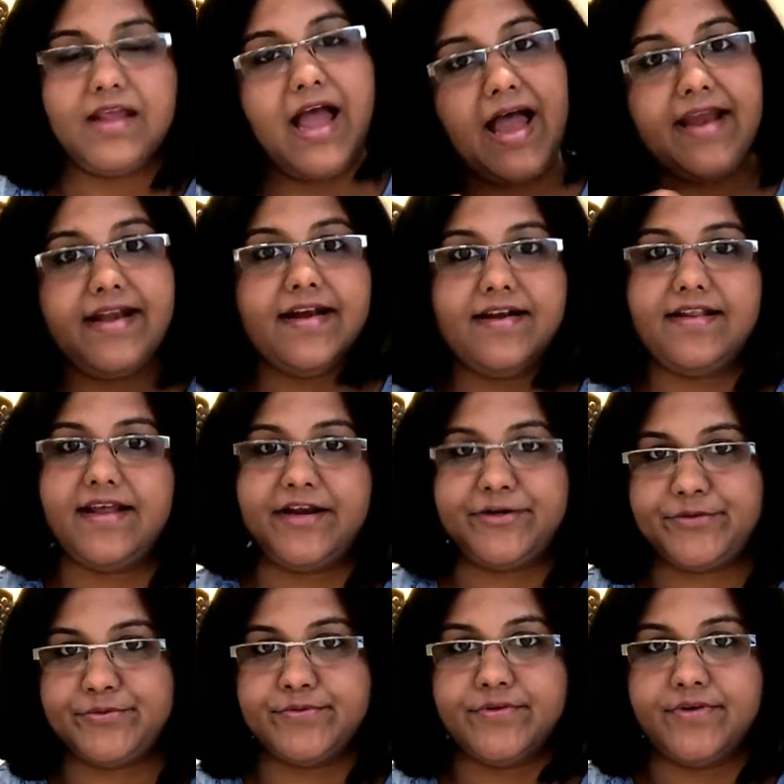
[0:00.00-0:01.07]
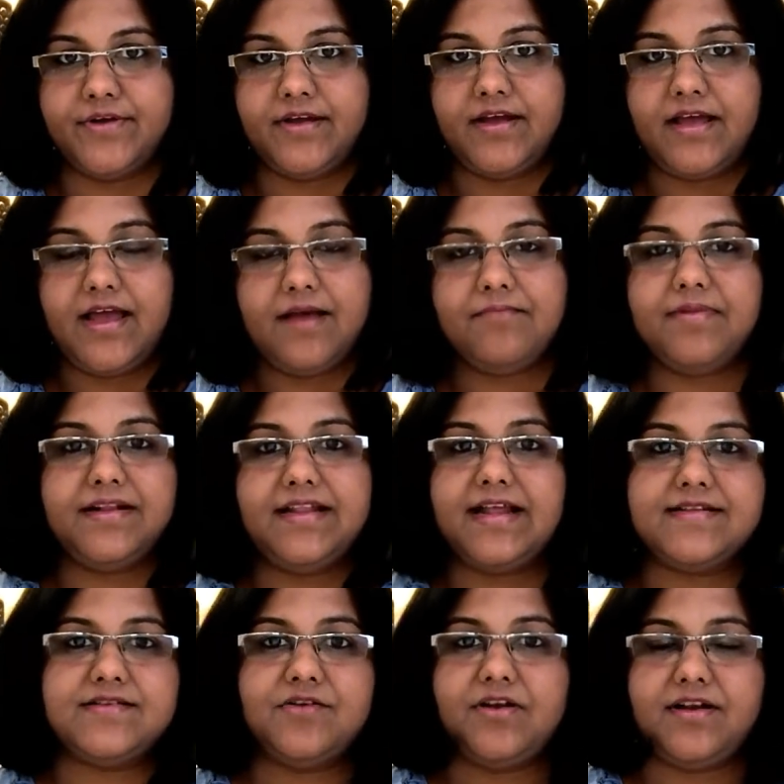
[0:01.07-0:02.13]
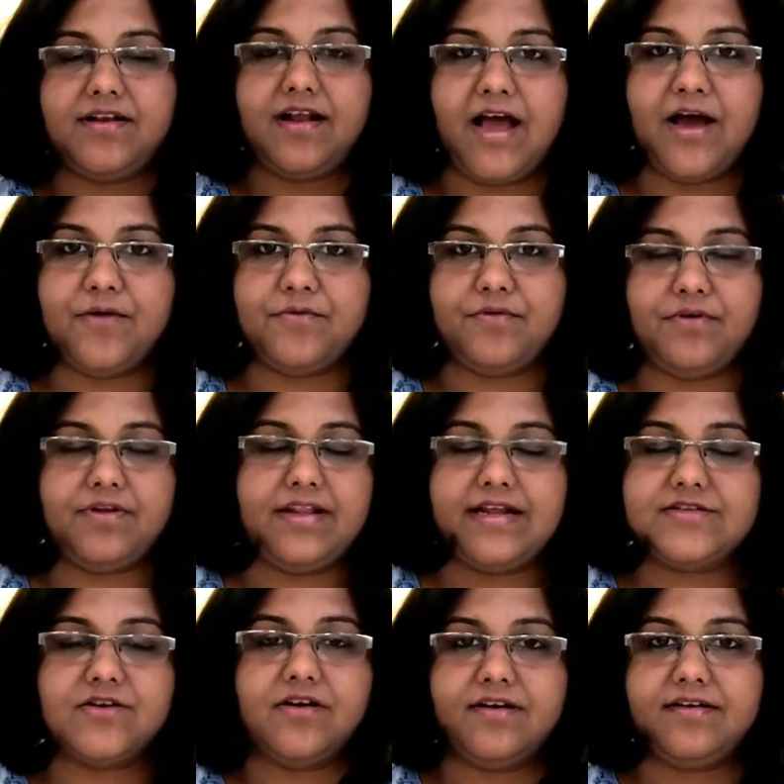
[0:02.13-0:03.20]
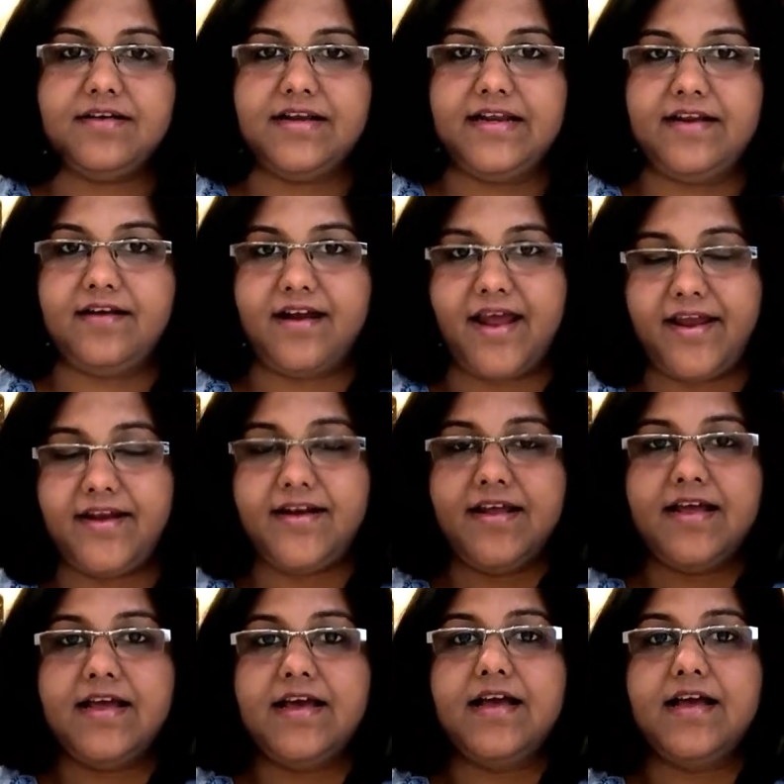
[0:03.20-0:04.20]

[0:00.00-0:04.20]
I did that too, but that's not how. That's not really right.